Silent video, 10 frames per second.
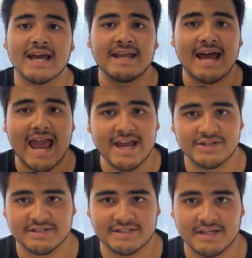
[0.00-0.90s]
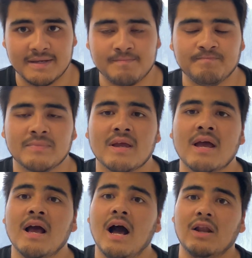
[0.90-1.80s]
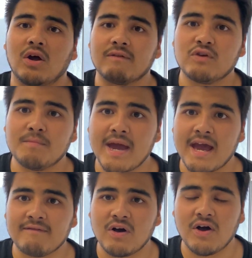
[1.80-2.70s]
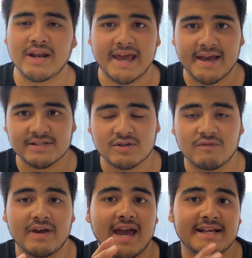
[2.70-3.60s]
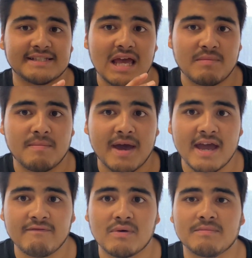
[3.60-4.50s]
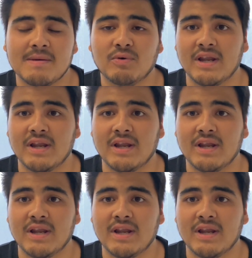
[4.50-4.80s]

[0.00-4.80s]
an agency. A lot of you may have heard of SMMA from people